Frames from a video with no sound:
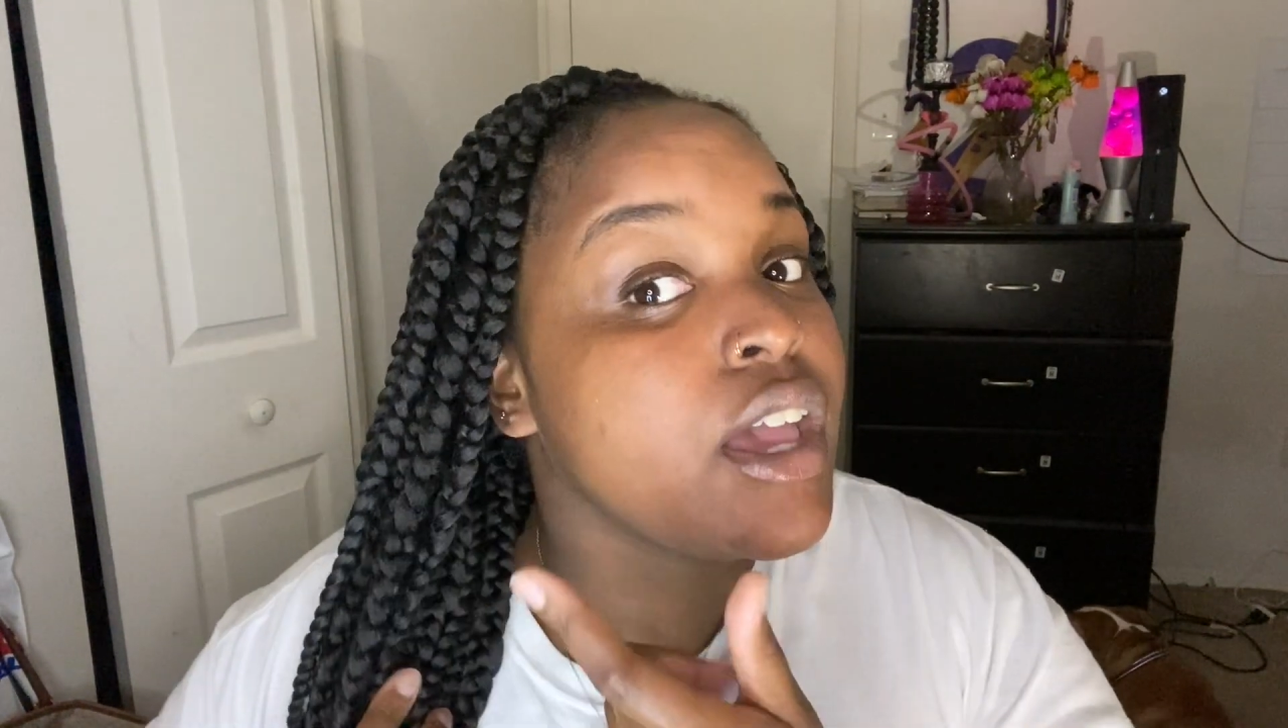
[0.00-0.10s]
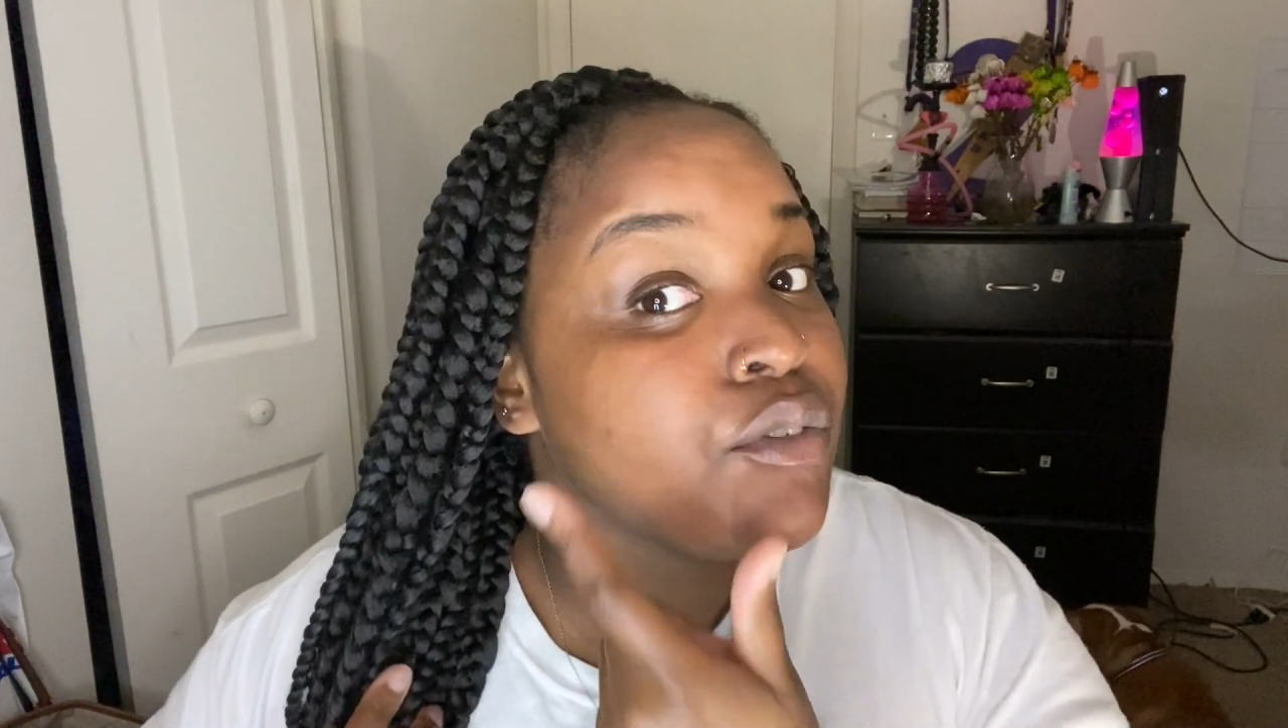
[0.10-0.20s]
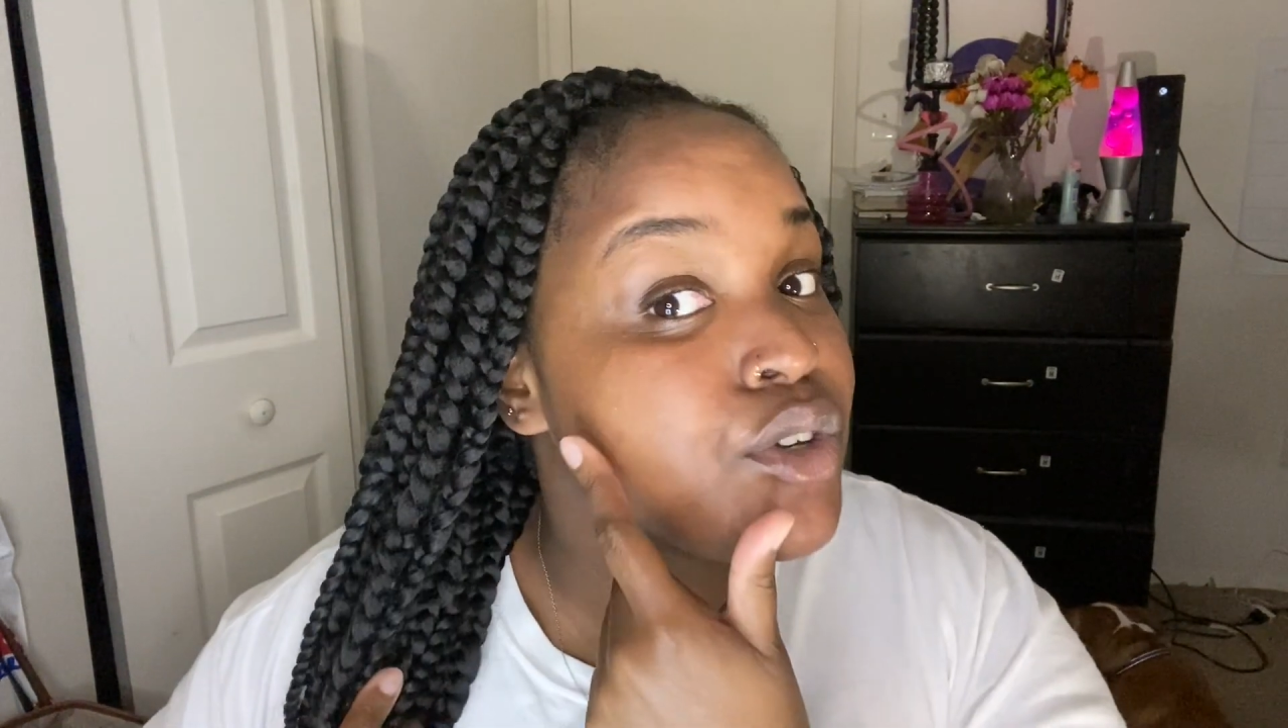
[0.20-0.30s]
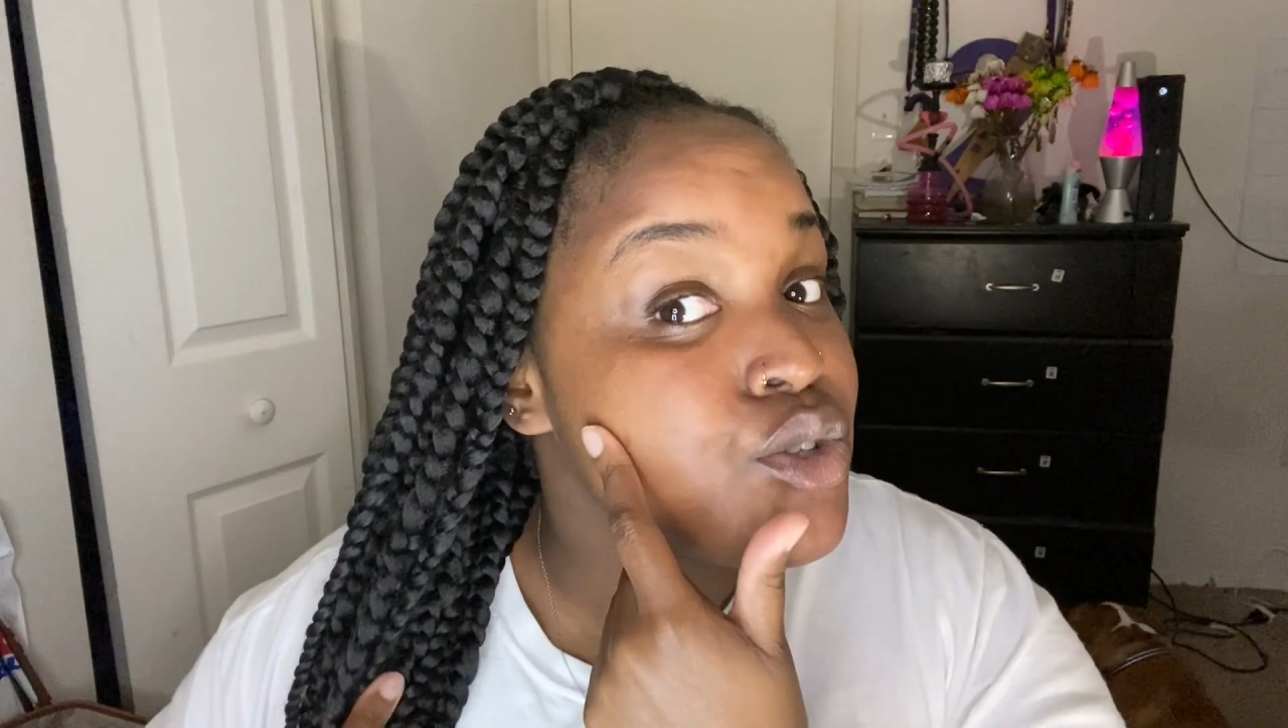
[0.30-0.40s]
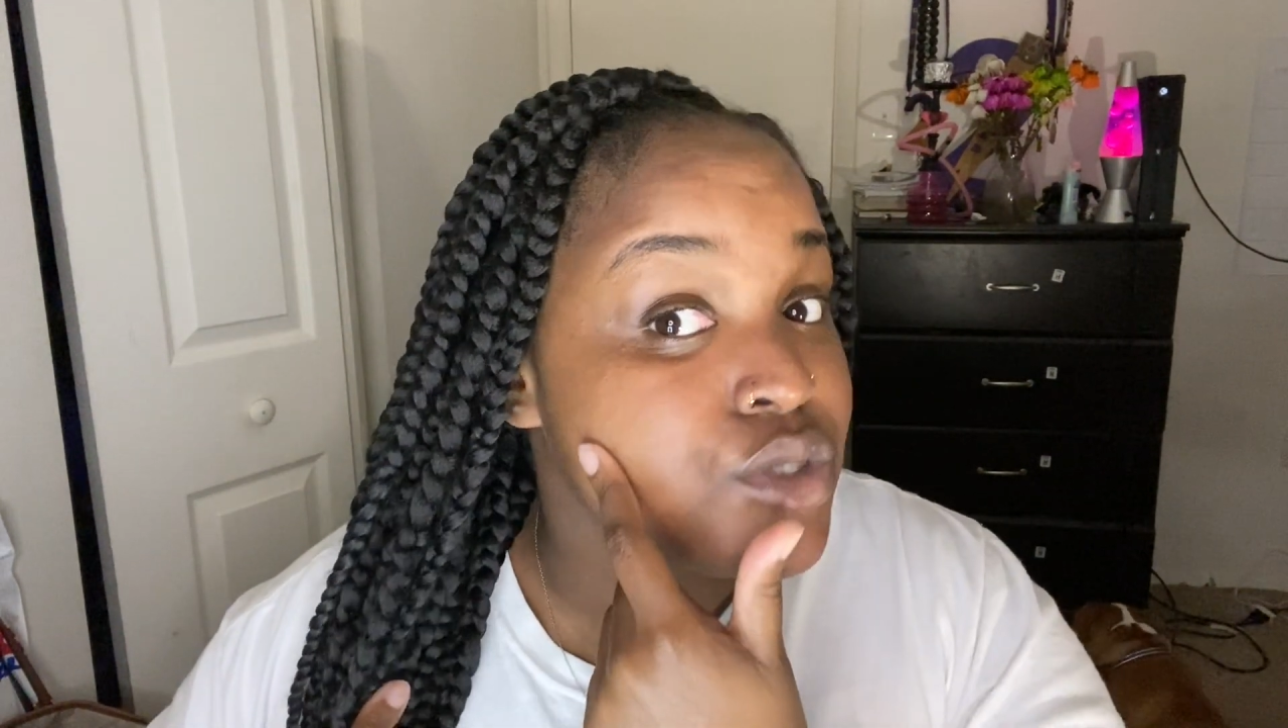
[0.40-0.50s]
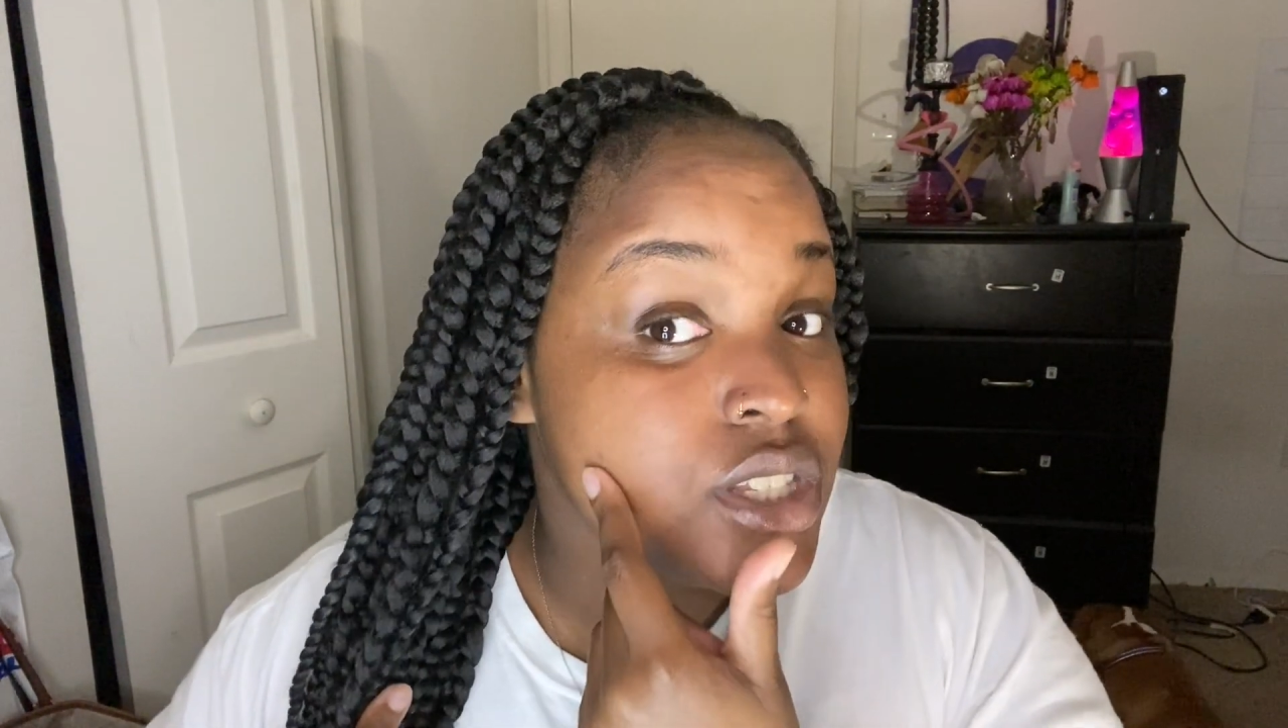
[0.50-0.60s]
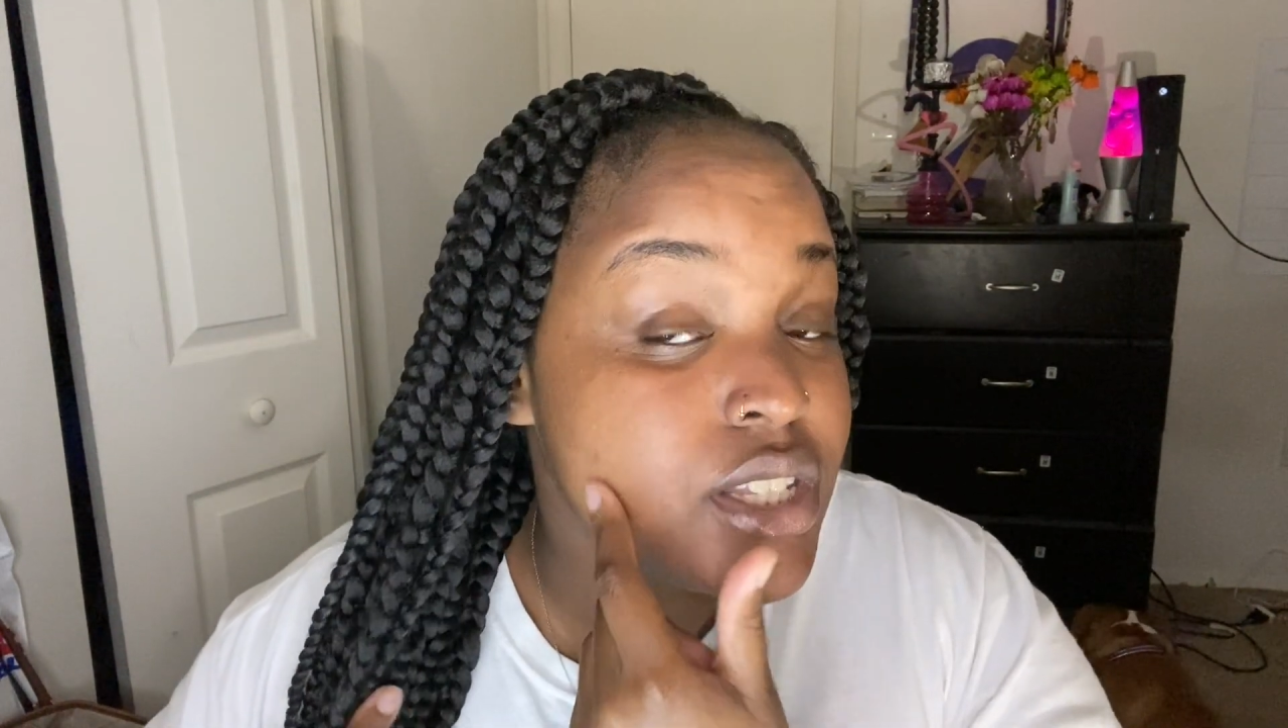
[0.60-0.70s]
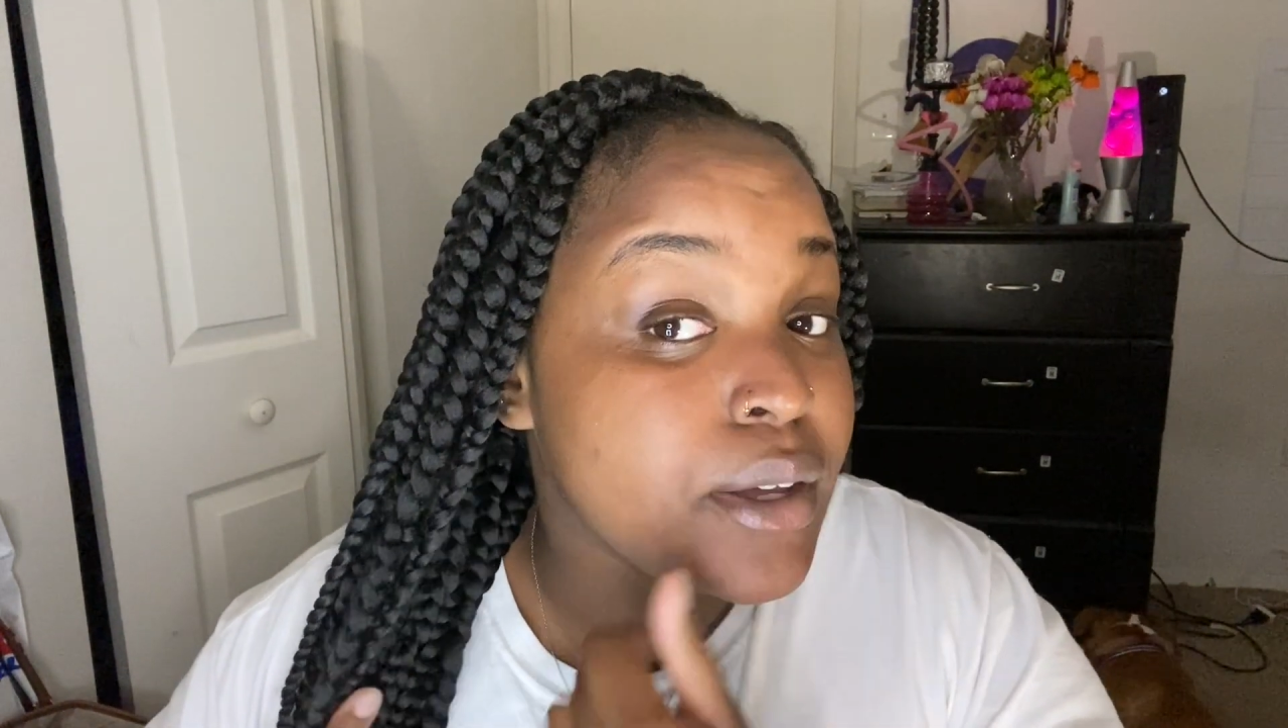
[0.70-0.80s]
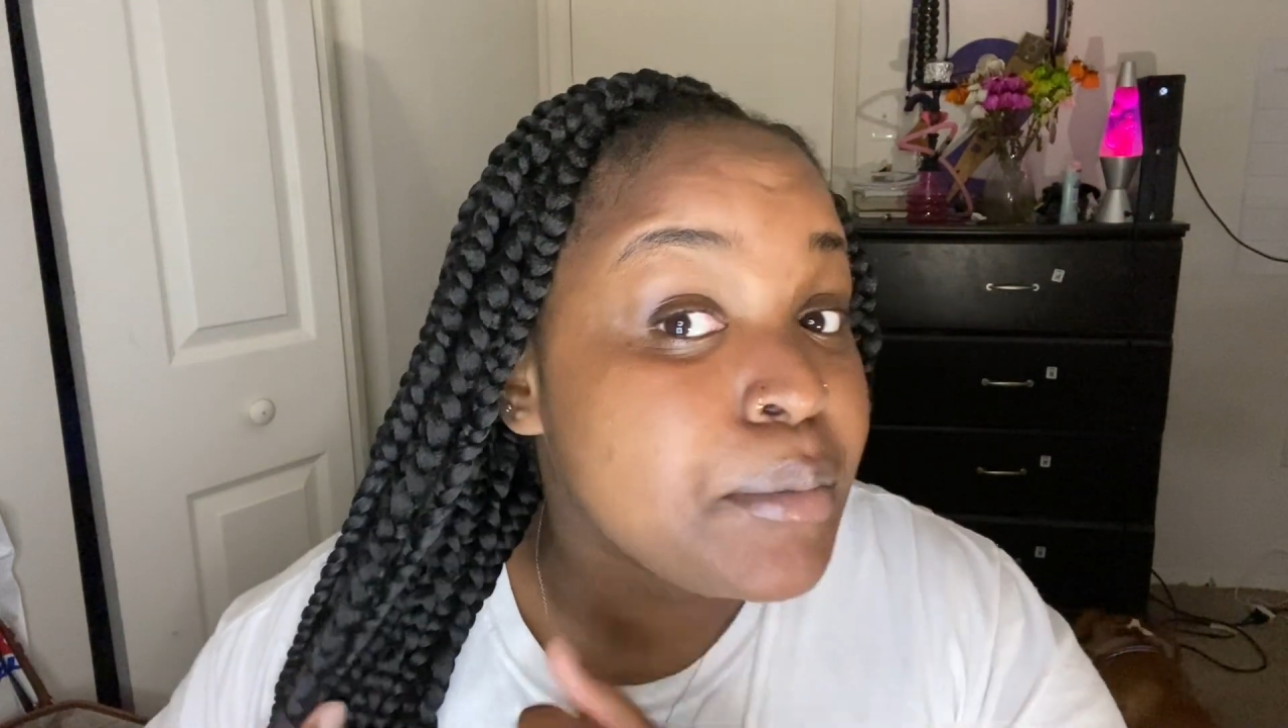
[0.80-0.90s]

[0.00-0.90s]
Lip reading: reduces the